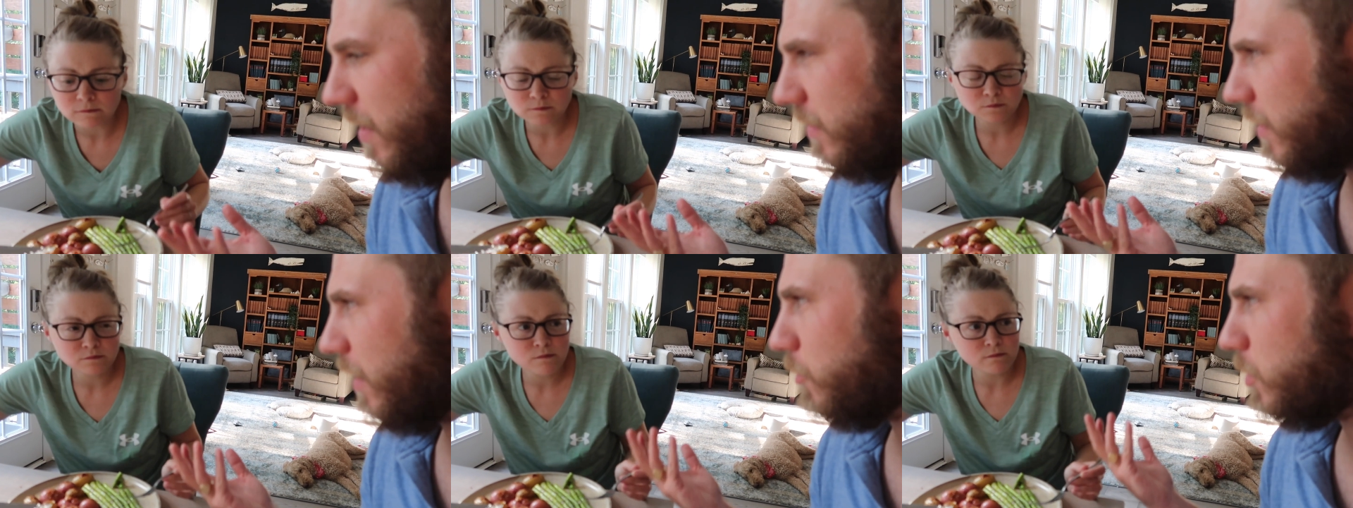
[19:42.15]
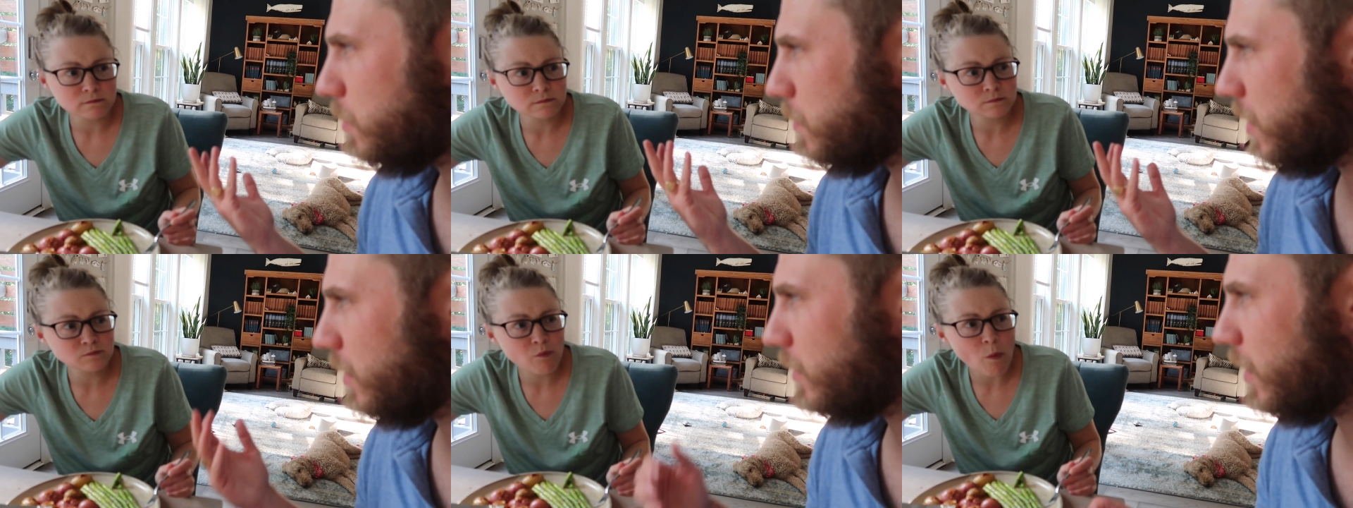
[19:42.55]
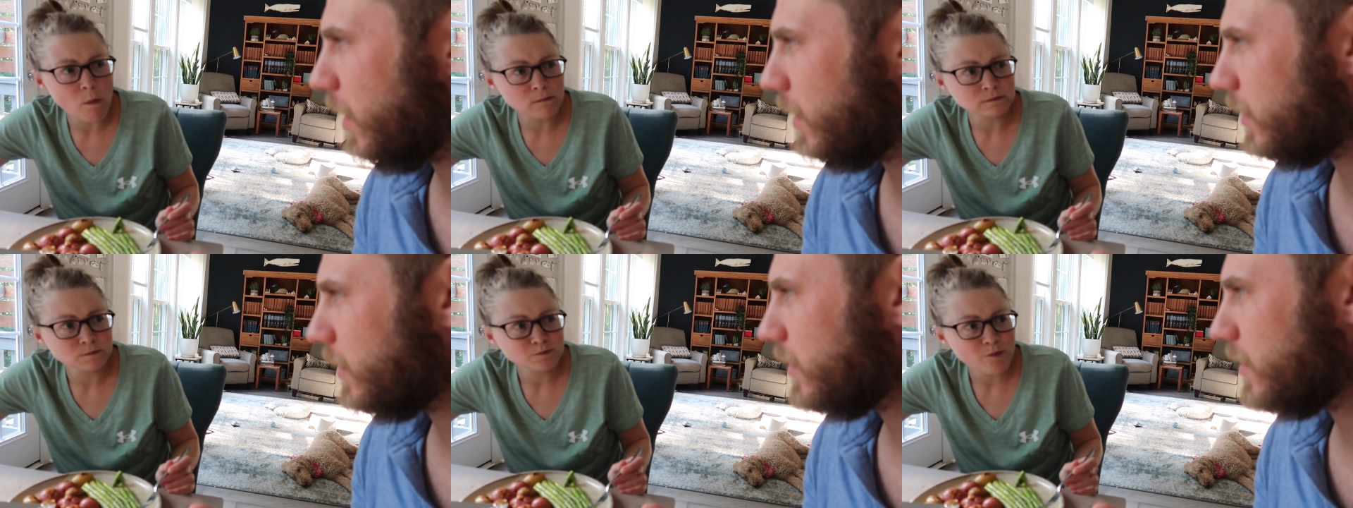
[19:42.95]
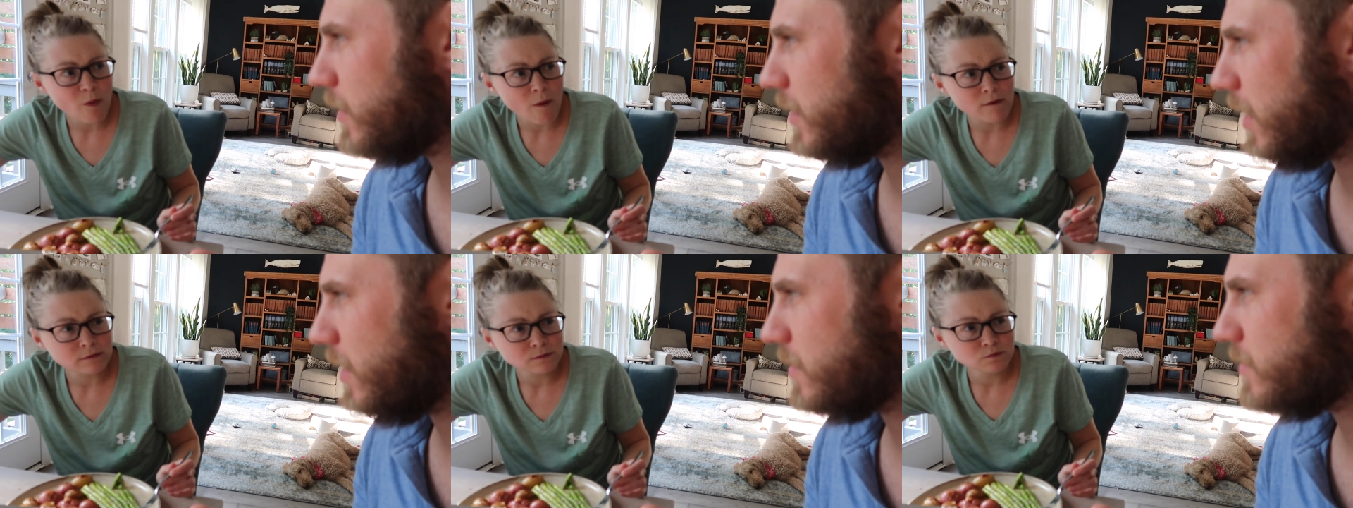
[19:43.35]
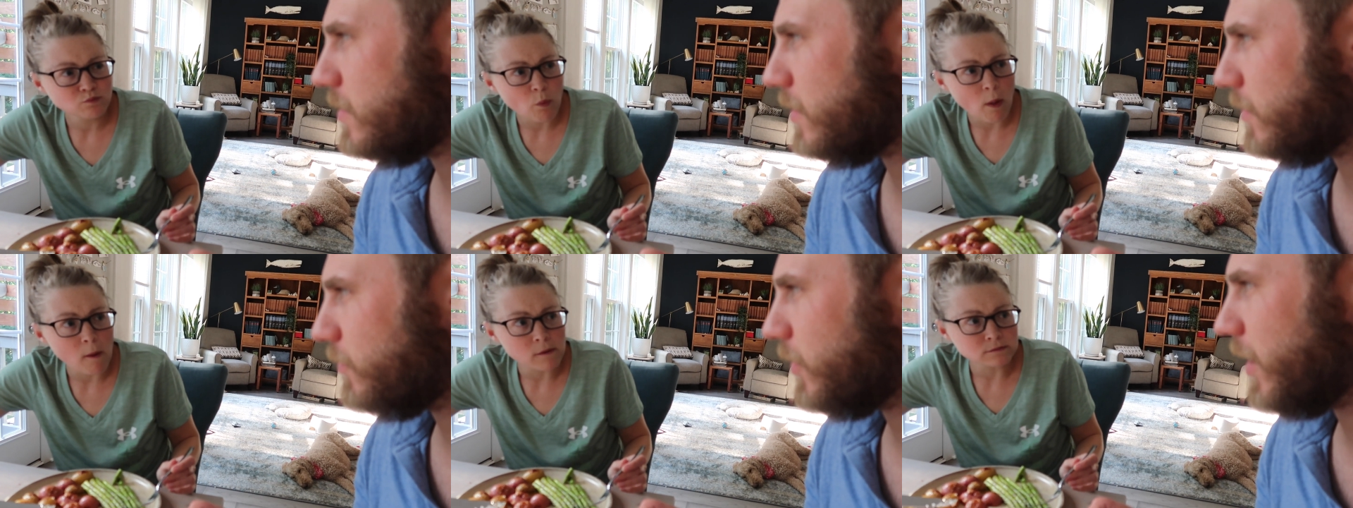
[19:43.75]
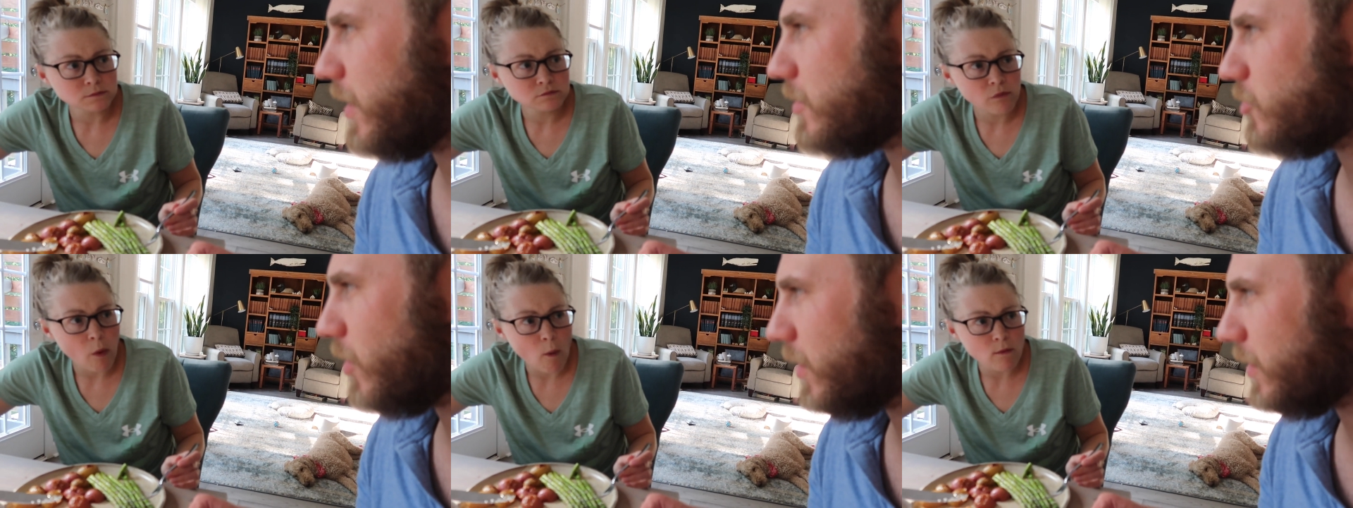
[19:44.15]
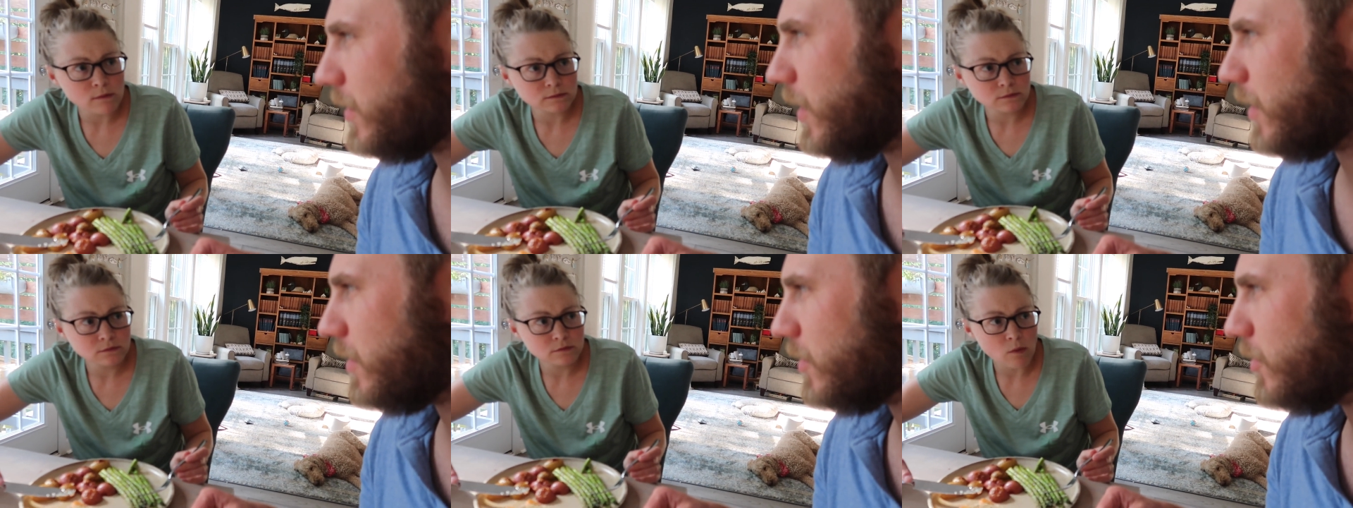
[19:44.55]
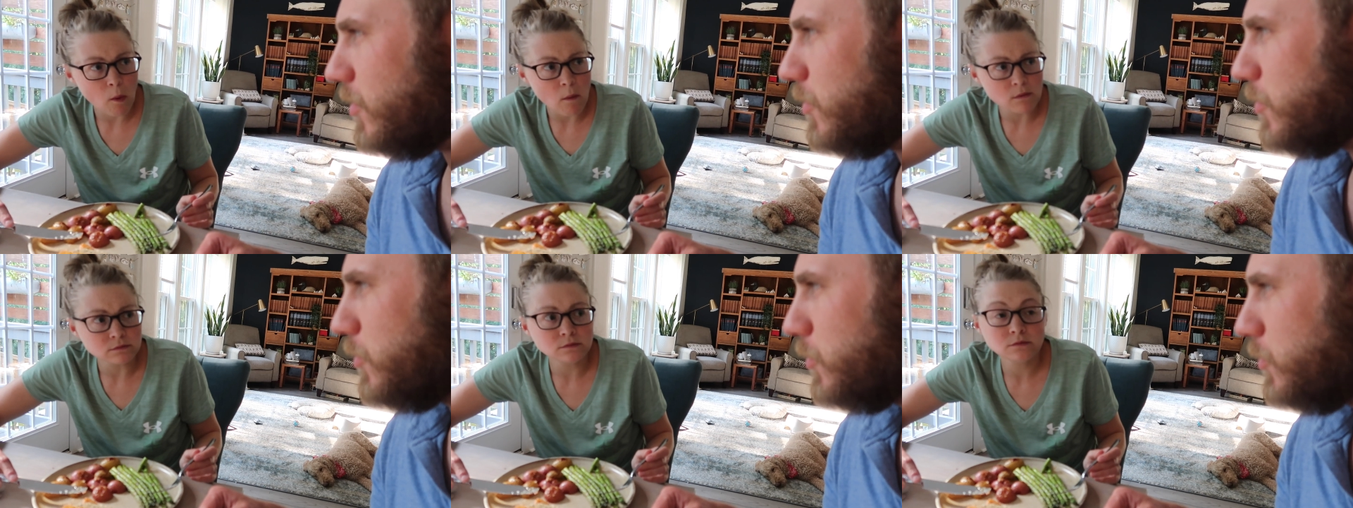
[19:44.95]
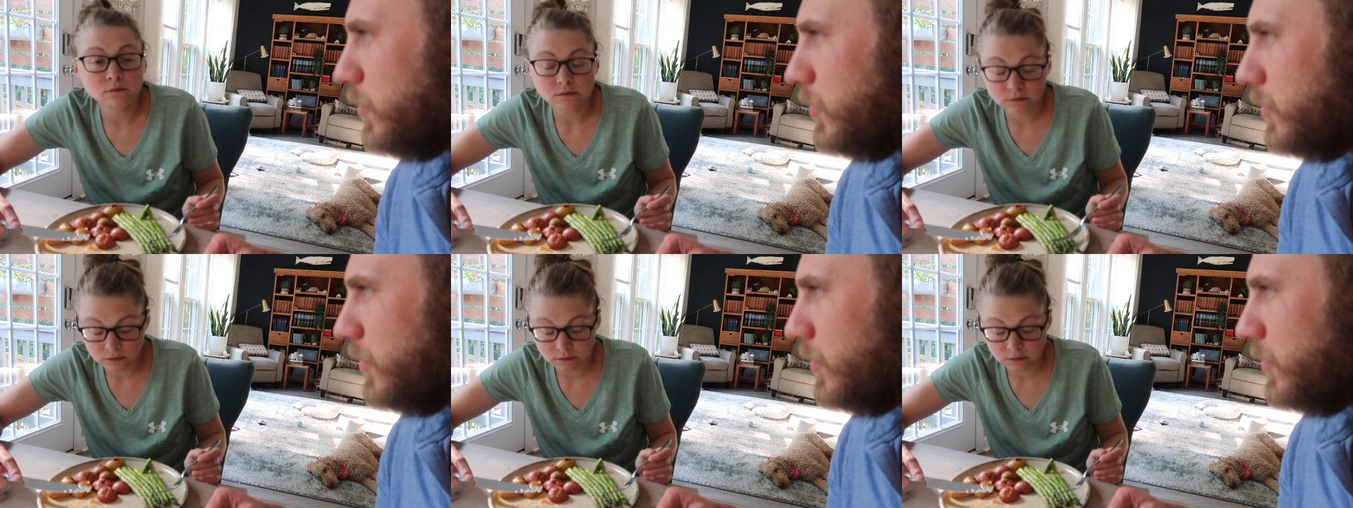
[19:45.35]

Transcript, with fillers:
Speaker 1: That would have been like in the days of like trying to get you